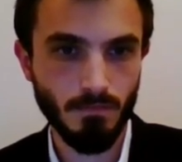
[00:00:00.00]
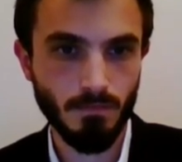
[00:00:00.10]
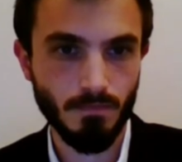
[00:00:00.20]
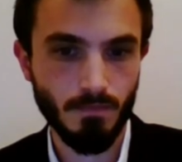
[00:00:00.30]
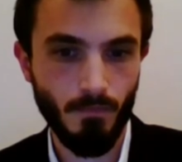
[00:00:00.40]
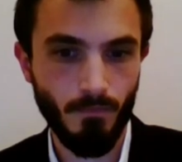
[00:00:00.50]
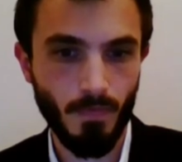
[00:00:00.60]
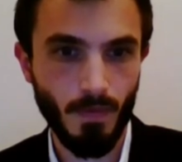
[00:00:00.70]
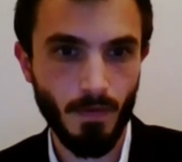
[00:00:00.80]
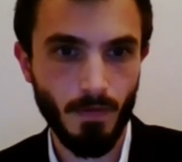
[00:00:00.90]

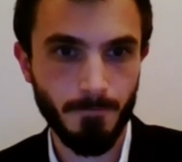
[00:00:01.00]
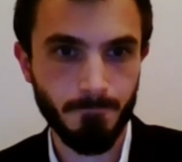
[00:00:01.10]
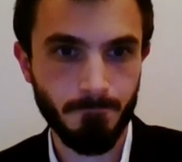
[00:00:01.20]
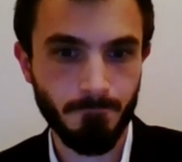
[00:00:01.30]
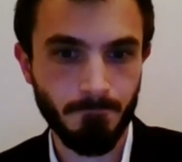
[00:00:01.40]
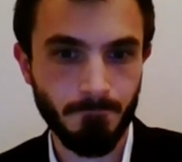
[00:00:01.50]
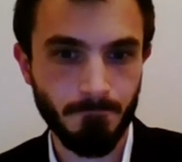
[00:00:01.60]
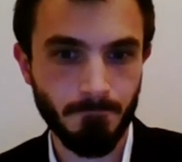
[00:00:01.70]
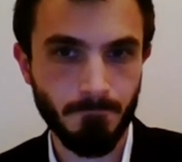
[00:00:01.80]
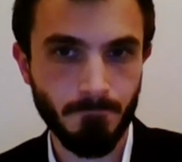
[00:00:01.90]

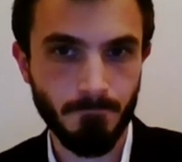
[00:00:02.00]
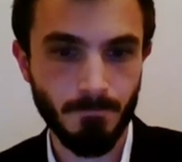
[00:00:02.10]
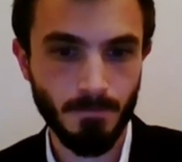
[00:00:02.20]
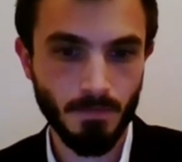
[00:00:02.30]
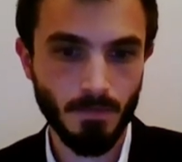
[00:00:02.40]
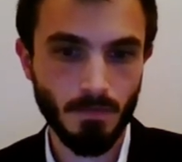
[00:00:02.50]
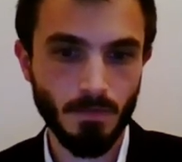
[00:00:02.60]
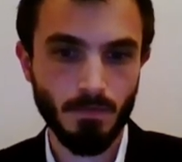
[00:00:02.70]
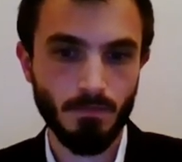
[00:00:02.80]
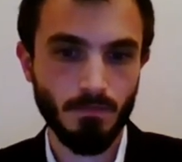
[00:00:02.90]

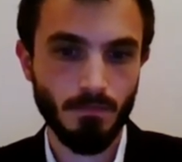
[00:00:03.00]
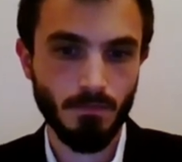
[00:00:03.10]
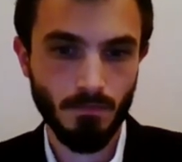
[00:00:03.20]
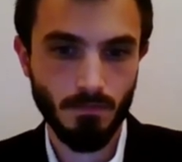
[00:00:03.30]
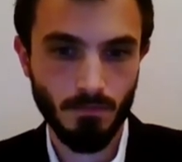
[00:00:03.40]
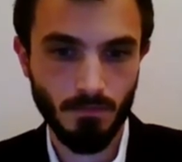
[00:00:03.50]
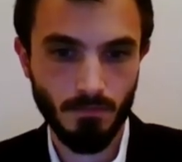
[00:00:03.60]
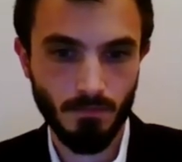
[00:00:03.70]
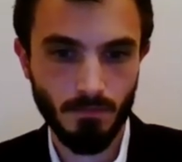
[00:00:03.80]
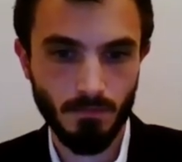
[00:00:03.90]

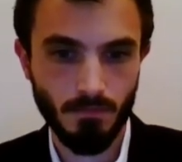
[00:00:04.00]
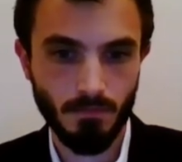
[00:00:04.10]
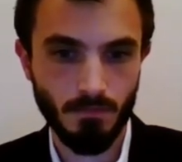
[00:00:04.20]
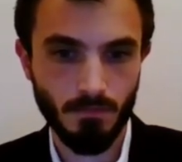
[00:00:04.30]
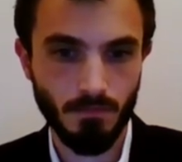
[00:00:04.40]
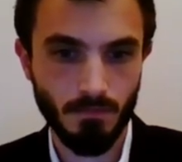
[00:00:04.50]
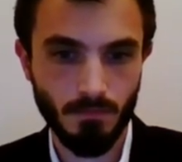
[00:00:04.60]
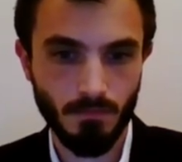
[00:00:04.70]
This person isn't speaking.